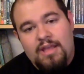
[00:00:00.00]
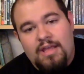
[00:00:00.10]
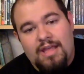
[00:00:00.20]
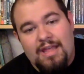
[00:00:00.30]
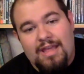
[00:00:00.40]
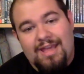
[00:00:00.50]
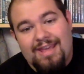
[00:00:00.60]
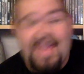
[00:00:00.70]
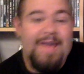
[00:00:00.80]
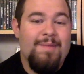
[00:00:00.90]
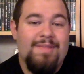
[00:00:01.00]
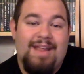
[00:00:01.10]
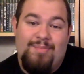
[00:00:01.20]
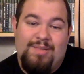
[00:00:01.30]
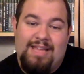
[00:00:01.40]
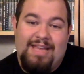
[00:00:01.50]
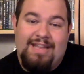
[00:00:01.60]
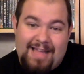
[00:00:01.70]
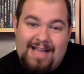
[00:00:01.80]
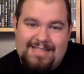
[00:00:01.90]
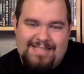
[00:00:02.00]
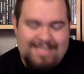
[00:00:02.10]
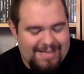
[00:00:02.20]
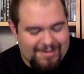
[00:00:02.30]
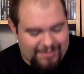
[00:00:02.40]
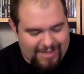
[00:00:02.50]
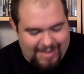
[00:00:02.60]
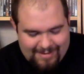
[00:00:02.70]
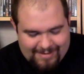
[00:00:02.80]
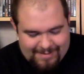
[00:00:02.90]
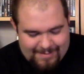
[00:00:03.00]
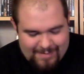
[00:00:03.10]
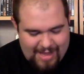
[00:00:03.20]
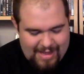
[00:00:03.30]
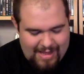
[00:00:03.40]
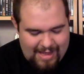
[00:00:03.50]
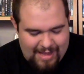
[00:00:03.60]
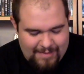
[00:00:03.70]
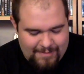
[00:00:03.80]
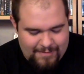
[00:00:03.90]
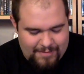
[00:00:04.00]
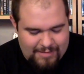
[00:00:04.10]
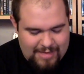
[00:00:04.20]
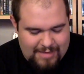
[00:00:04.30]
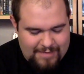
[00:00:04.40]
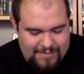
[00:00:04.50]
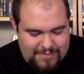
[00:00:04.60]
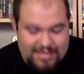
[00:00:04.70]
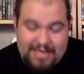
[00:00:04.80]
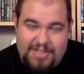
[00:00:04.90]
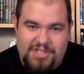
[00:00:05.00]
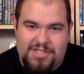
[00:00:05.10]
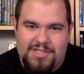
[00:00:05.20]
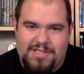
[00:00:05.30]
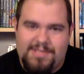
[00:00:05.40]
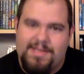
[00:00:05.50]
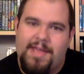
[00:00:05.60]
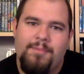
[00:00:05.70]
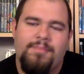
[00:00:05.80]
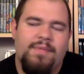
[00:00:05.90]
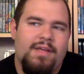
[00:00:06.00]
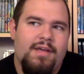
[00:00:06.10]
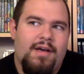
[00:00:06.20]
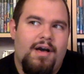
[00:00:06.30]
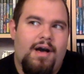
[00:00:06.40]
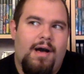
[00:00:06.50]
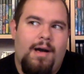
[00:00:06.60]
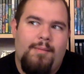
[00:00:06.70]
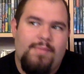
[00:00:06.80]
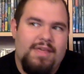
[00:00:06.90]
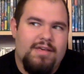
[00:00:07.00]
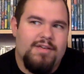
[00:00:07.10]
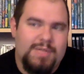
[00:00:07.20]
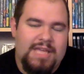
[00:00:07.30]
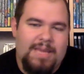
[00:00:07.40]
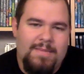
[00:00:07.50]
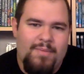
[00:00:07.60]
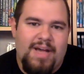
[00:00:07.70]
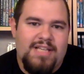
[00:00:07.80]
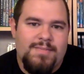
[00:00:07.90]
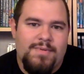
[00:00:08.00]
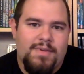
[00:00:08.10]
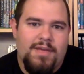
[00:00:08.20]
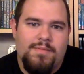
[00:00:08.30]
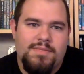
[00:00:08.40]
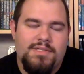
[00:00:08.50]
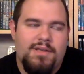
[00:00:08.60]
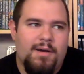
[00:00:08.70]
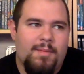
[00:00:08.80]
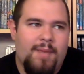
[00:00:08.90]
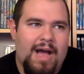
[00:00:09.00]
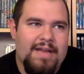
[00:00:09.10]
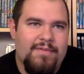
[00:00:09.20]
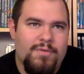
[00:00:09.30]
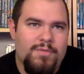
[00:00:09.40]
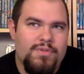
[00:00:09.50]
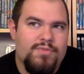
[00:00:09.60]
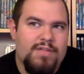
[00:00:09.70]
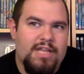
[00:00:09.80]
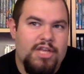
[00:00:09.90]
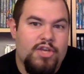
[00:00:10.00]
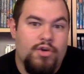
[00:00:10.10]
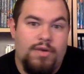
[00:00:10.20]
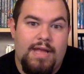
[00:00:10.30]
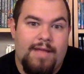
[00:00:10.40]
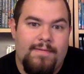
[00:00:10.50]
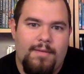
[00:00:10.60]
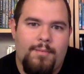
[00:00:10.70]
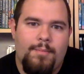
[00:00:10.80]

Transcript: A game that I played a lot. Okay, I have a lot of connection to this game, because when it came to basketball games, I never was really good at them.